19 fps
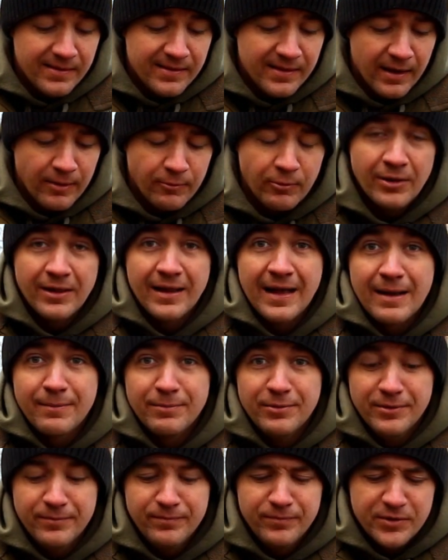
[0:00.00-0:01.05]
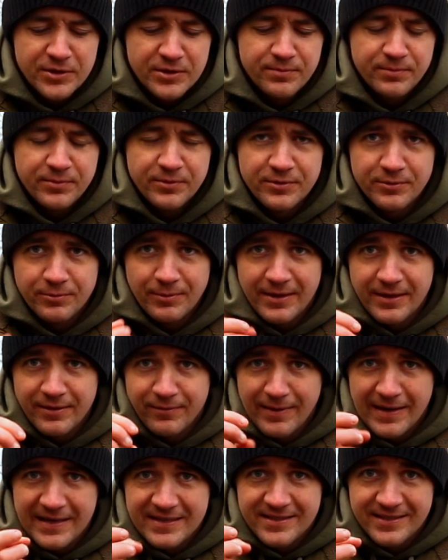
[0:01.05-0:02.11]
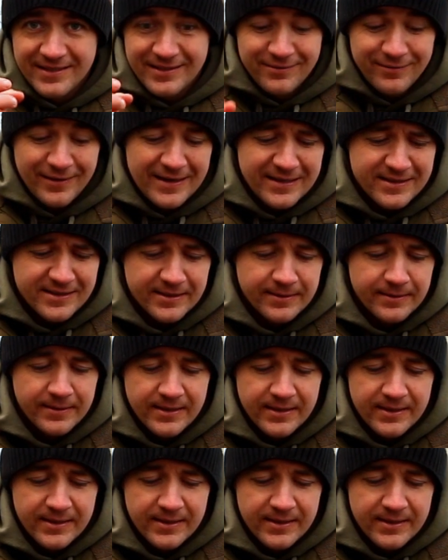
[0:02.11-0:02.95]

that will happen just because the way the plastic is flexing,